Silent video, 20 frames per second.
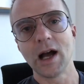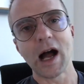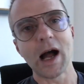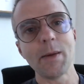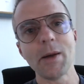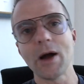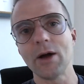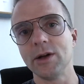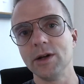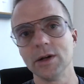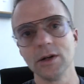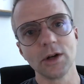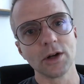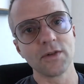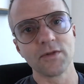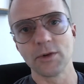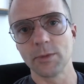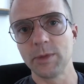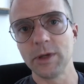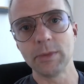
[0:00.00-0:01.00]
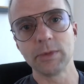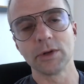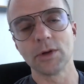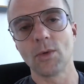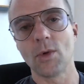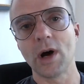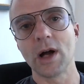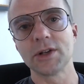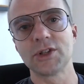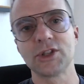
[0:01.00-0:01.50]
I'm out here looking for people
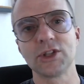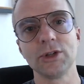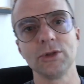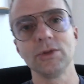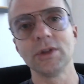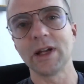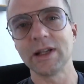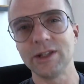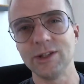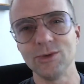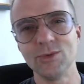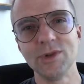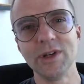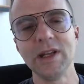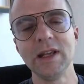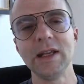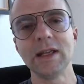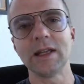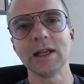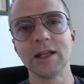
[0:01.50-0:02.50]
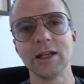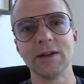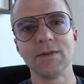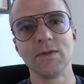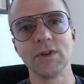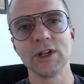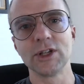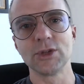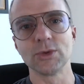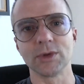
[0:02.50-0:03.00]
to watch too, like unique
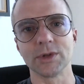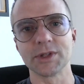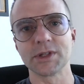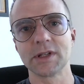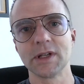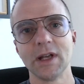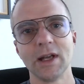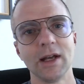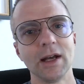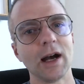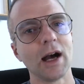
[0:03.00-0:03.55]
individuals.